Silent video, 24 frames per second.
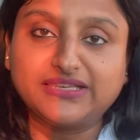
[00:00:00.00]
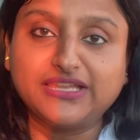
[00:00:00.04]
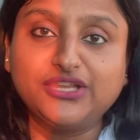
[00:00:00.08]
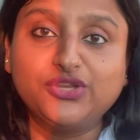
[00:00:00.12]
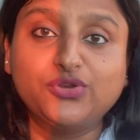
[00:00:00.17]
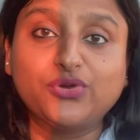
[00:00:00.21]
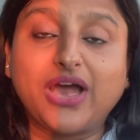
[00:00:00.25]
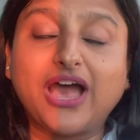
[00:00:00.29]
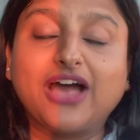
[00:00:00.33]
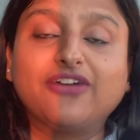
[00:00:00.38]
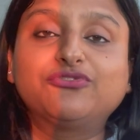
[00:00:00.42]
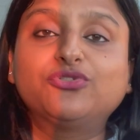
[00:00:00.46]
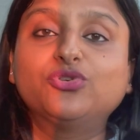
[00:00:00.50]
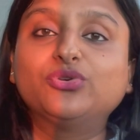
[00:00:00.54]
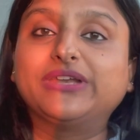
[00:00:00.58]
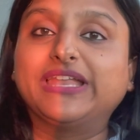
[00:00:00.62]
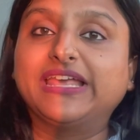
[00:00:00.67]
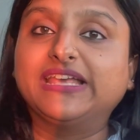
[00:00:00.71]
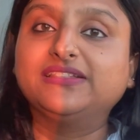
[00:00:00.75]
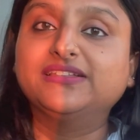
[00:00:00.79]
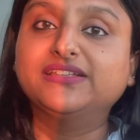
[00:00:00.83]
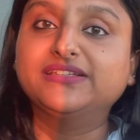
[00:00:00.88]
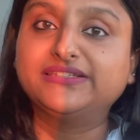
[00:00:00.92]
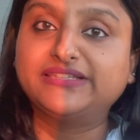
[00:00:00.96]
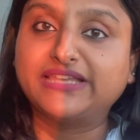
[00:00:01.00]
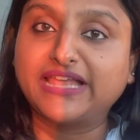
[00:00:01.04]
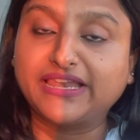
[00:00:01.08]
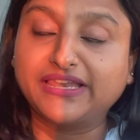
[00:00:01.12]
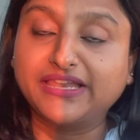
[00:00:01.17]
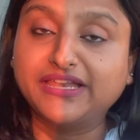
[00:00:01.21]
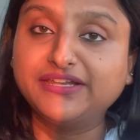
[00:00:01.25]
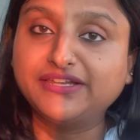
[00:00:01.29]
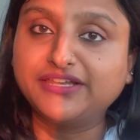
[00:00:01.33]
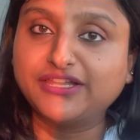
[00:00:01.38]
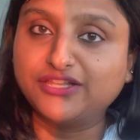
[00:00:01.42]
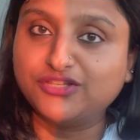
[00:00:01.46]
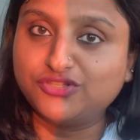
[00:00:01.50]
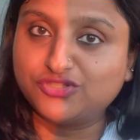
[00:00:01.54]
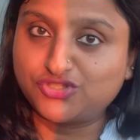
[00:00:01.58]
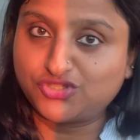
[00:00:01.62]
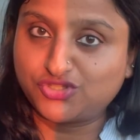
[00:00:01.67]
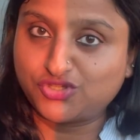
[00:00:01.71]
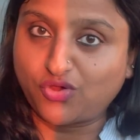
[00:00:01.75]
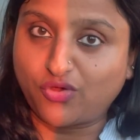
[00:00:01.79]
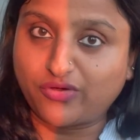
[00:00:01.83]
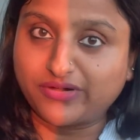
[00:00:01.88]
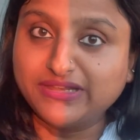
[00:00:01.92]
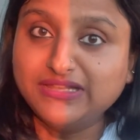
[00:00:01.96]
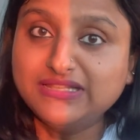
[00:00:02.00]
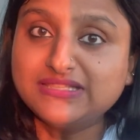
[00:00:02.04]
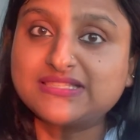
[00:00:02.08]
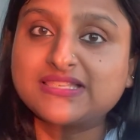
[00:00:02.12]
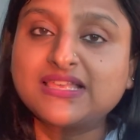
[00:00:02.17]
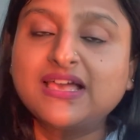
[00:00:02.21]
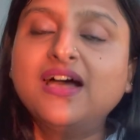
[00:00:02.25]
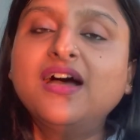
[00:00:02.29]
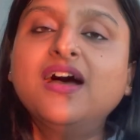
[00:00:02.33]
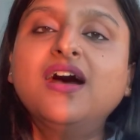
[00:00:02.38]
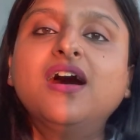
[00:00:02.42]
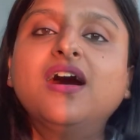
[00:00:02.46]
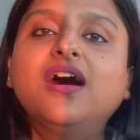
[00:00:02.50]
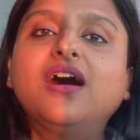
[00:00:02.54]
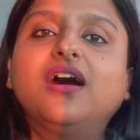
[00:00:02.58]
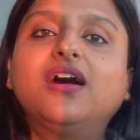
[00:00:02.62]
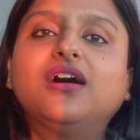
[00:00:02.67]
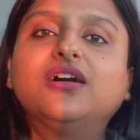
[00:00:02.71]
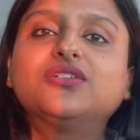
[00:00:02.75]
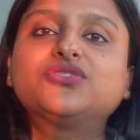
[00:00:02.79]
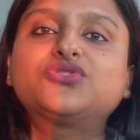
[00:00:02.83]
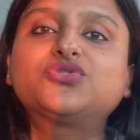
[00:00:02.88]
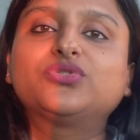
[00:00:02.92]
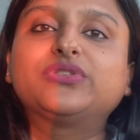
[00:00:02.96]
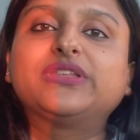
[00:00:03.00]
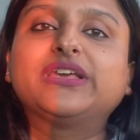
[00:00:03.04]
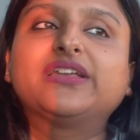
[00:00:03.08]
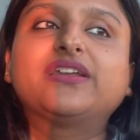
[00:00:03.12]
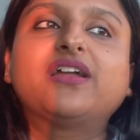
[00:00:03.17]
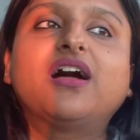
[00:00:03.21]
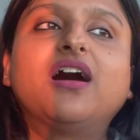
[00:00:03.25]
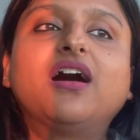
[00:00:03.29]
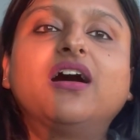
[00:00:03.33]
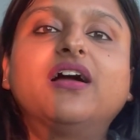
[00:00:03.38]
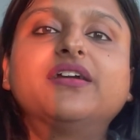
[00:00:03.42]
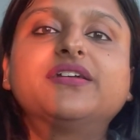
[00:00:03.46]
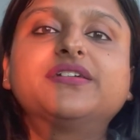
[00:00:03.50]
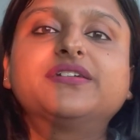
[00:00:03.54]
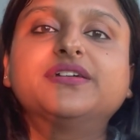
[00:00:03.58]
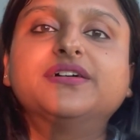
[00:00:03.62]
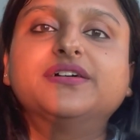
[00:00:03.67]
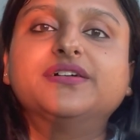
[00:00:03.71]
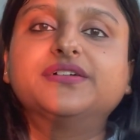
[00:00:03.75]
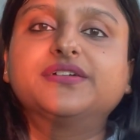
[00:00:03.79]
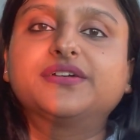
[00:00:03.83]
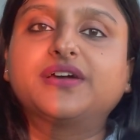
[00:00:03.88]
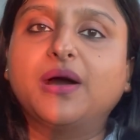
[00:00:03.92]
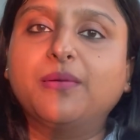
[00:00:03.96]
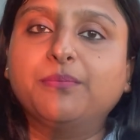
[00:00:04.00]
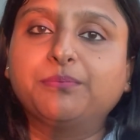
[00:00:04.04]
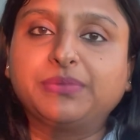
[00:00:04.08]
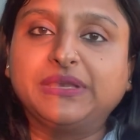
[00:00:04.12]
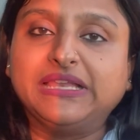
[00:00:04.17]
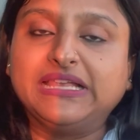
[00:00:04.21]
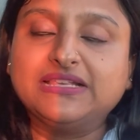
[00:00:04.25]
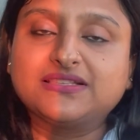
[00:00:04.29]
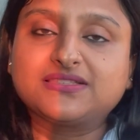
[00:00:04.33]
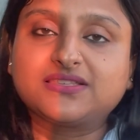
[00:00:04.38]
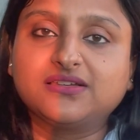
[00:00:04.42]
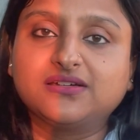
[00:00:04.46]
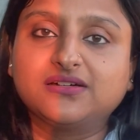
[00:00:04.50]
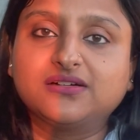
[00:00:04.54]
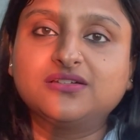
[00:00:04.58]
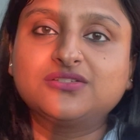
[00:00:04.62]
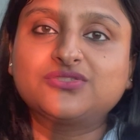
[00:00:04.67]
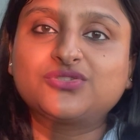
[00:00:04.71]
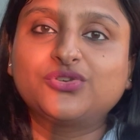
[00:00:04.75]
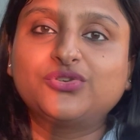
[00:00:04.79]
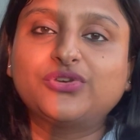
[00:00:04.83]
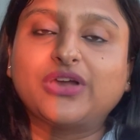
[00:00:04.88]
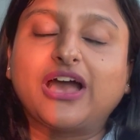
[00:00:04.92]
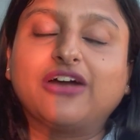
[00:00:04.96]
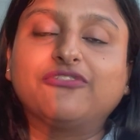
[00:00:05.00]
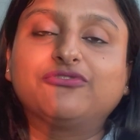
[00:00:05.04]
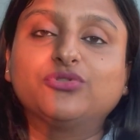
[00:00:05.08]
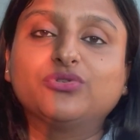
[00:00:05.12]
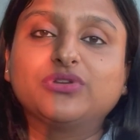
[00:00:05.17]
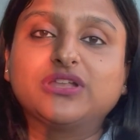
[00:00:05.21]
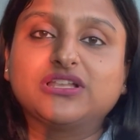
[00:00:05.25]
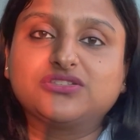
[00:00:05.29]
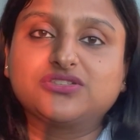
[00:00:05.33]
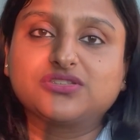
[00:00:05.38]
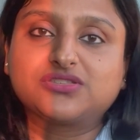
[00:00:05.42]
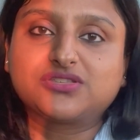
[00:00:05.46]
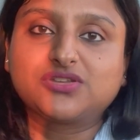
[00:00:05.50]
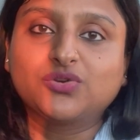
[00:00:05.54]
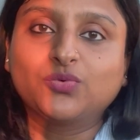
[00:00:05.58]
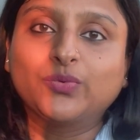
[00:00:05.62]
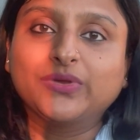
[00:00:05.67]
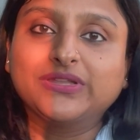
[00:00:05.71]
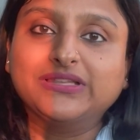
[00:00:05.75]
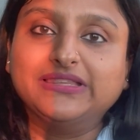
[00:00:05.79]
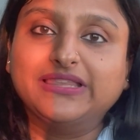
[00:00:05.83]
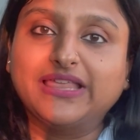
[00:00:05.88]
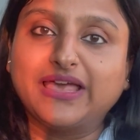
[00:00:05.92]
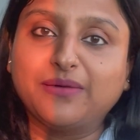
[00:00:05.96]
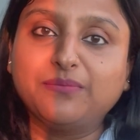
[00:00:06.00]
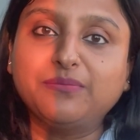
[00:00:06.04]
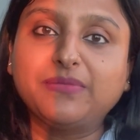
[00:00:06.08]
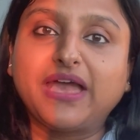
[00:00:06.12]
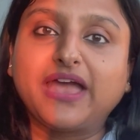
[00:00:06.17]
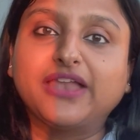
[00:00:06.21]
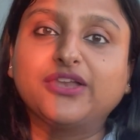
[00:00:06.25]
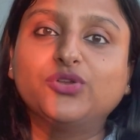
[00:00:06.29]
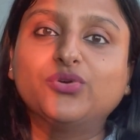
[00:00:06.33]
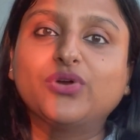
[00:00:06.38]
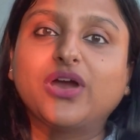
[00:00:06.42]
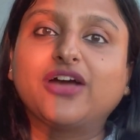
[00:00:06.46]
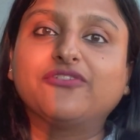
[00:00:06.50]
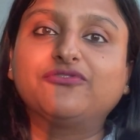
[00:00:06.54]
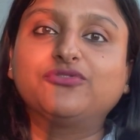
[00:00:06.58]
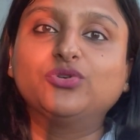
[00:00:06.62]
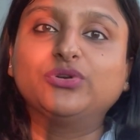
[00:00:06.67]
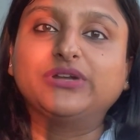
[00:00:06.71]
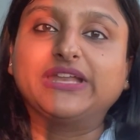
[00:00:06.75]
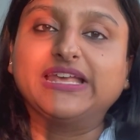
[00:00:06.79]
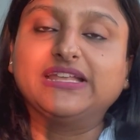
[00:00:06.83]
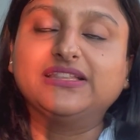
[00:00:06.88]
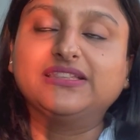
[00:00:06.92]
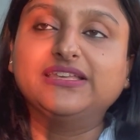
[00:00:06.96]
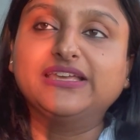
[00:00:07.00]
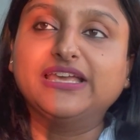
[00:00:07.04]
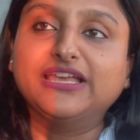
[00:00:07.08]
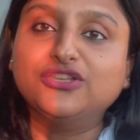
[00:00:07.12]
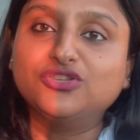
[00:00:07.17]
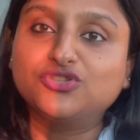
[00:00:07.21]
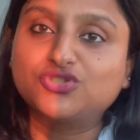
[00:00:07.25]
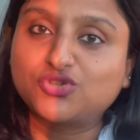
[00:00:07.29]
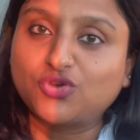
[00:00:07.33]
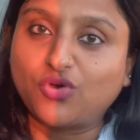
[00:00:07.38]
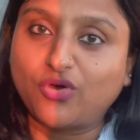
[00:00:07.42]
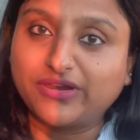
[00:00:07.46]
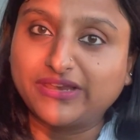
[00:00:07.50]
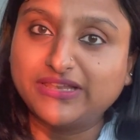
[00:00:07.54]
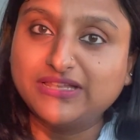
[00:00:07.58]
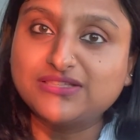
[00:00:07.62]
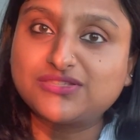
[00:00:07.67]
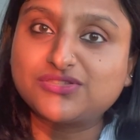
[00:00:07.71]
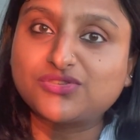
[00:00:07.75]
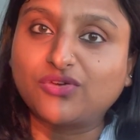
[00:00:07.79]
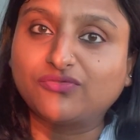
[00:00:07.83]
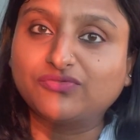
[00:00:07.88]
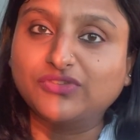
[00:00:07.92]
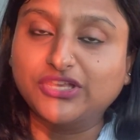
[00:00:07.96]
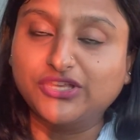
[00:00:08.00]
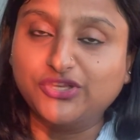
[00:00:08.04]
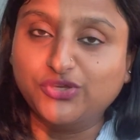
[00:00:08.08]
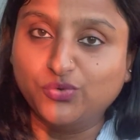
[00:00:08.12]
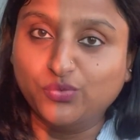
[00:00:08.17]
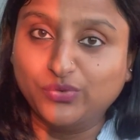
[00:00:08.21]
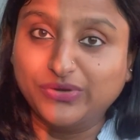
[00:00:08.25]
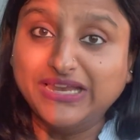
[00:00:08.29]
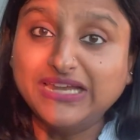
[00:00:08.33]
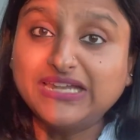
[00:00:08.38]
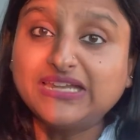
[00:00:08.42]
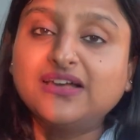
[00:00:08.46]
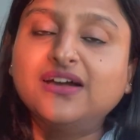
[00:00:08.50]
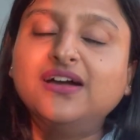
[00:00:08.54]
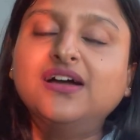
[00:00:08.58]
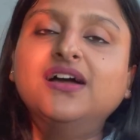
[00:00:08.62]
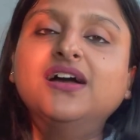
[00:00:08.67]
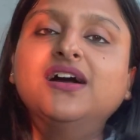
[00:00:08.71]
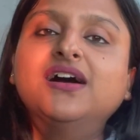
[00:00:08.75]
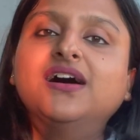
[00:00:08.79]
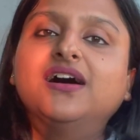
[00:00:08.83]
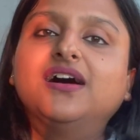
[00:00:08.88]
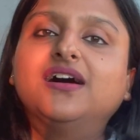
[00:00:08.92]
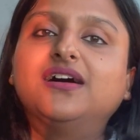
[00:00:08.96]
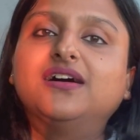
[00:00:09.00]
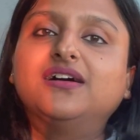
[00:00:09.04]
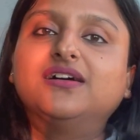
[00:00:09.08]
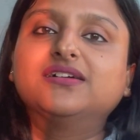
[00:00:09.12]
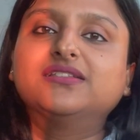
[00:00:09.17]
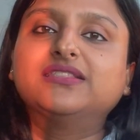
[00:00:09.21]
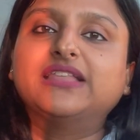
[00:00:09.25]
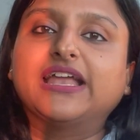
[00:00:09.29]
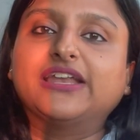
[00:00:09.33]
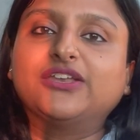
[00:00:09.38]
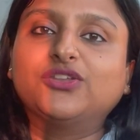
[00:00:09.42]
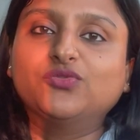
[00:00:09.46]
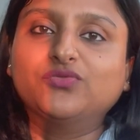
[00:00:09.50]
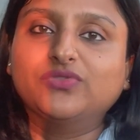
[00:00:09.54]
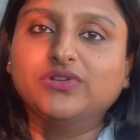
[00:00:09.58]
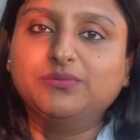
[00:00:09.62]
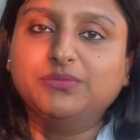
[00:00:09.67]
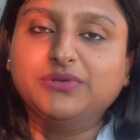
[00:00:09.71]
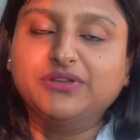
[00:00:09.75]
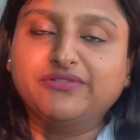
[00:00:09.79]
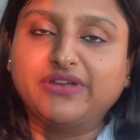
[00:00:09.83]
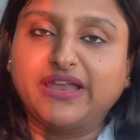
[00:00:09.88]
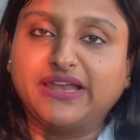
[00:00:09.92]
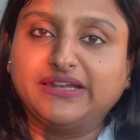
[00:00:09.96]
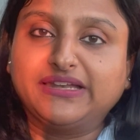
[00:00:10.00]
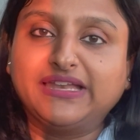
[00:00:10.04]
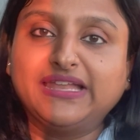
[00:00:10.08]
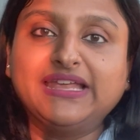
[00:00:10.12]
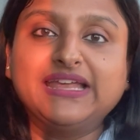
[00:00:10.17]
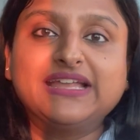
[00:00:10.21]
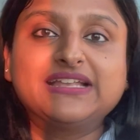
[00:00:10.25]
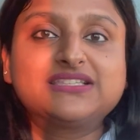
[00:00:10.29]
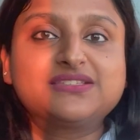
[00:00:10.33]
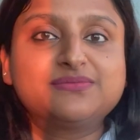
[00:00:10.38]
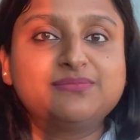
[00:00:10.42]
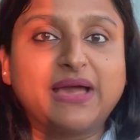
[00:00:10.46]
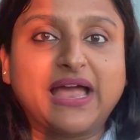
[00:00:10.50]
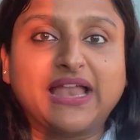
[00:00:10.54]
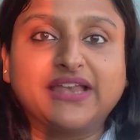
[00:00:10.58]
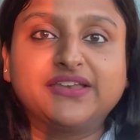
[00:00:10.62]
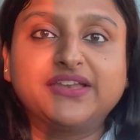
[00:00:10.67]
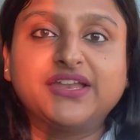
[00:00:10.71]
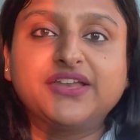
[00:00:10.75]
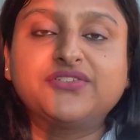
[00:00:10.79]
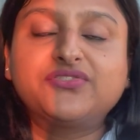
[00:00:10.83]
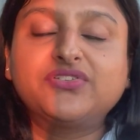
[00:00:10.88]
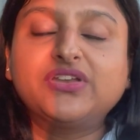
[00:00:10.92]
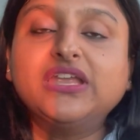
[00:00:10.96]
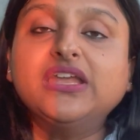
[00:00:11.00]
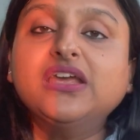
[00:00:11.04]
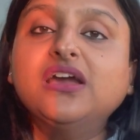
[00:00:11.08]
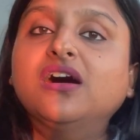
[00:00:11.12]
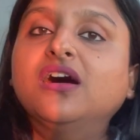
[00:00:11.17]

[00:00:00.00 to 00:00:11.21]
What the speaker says: you have to take the tenant insurance. So there are companies here, so you have to register with them, and you have to take the insurance of the unit that you will be renting. It's mandatory.